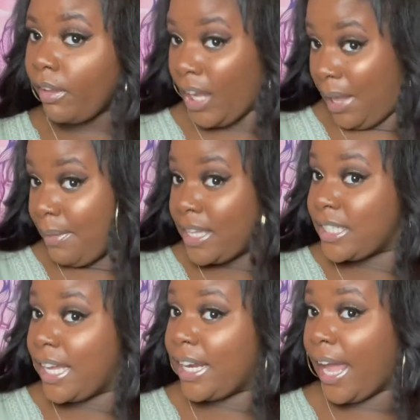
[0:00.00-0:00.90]
I'm not
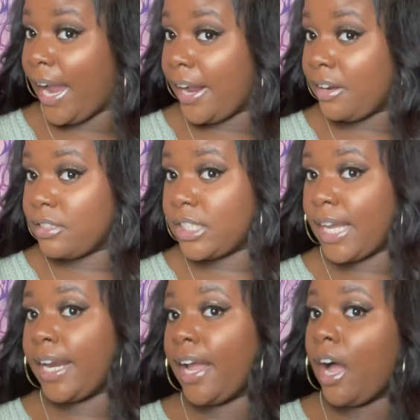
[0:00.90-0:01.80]
saying the hair don't
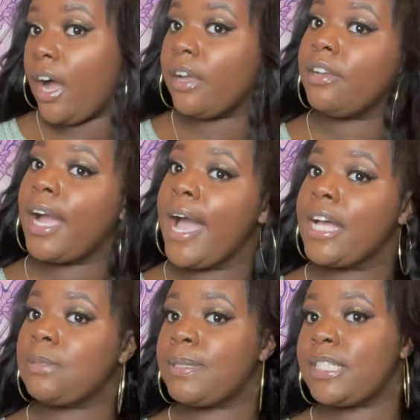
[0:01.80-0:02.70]
shed at all, you
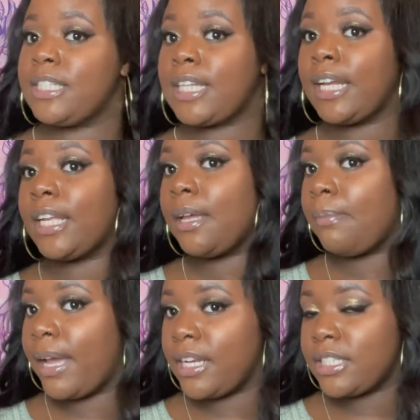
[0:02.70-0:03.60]
guys, but since I did
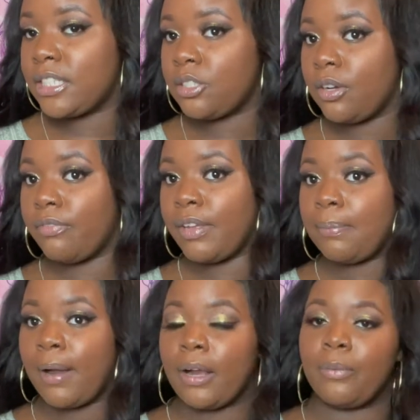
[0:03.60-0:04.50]
make this into a
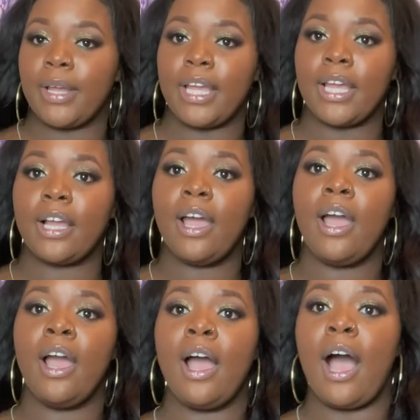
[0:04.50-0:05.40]
V-part wig,
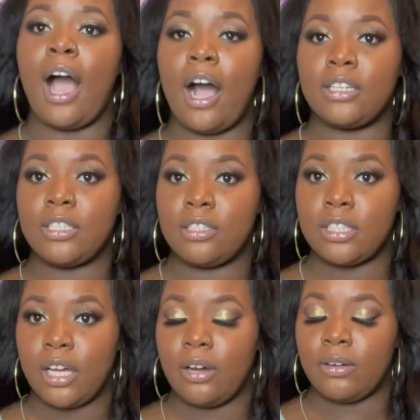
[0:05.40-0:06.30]
I also
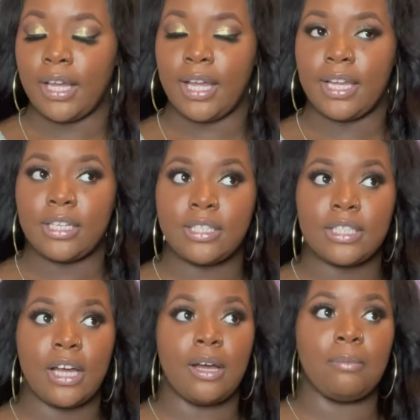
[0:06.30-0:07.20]
sold in
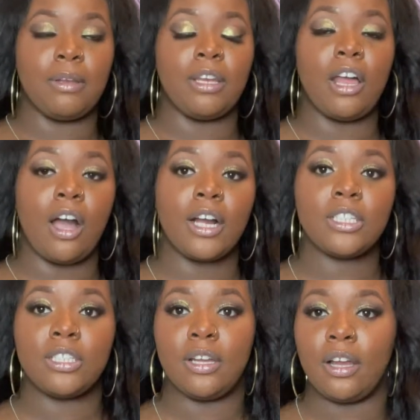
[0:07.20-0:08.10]
some
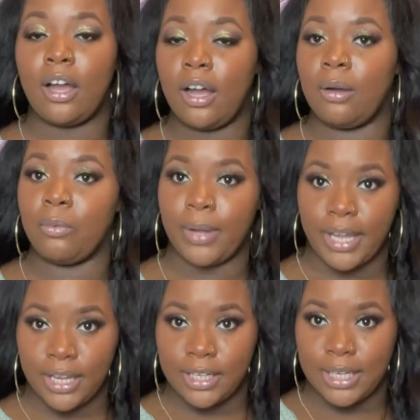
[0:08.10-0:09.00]
large
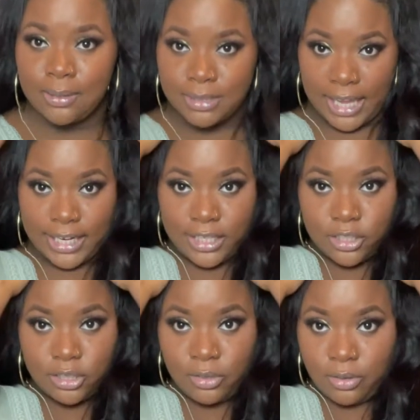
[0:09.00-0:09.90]
wig clips. I did
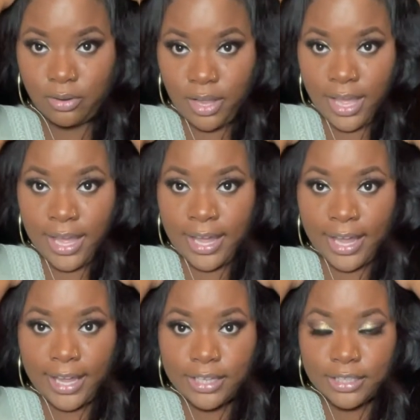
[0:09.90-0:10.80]
2
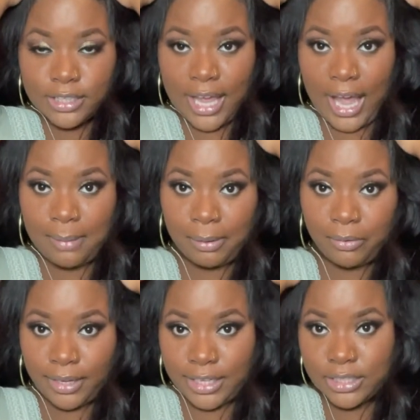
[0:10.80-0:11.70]
at the top
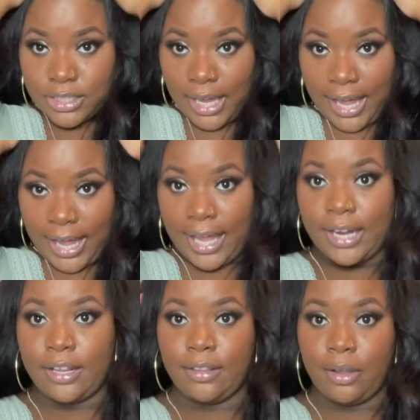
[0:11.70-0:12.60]
on each side,
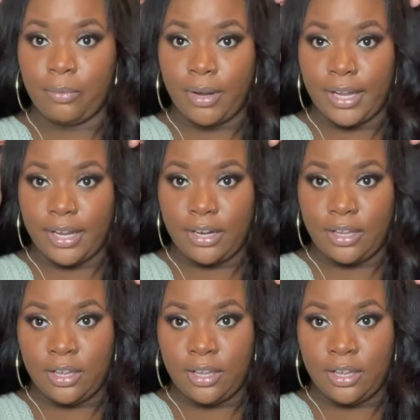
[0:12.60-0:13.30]
and then 1